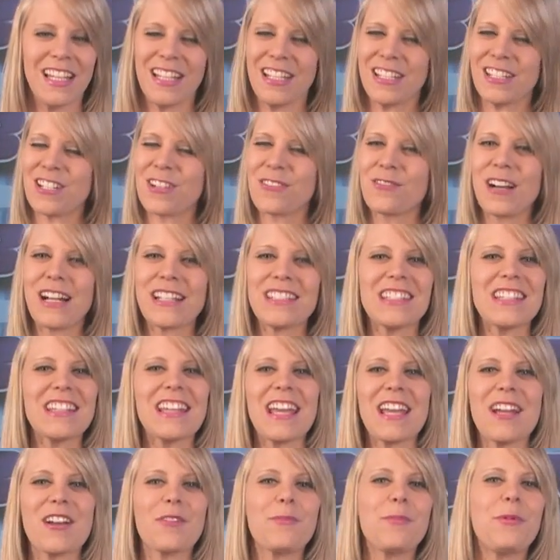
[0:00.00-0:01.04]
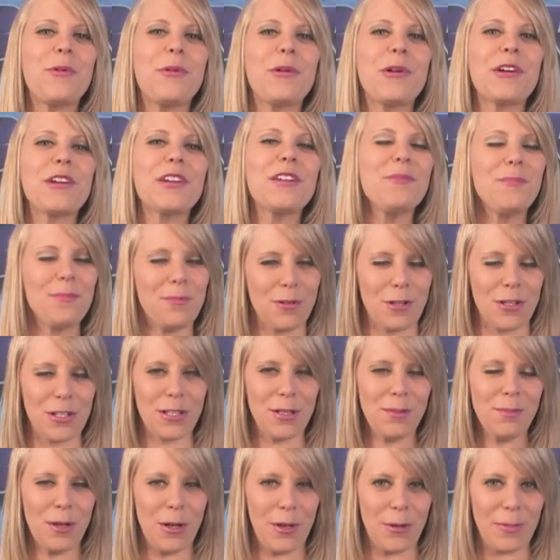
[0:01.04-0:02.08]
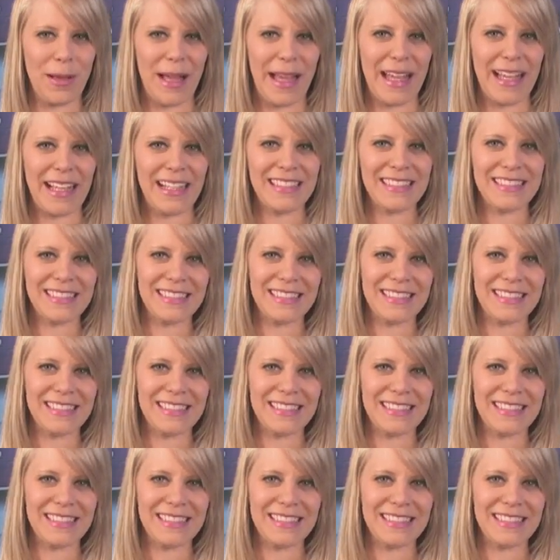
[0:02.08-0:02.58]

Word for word: You're watching Airborne, more in a moment.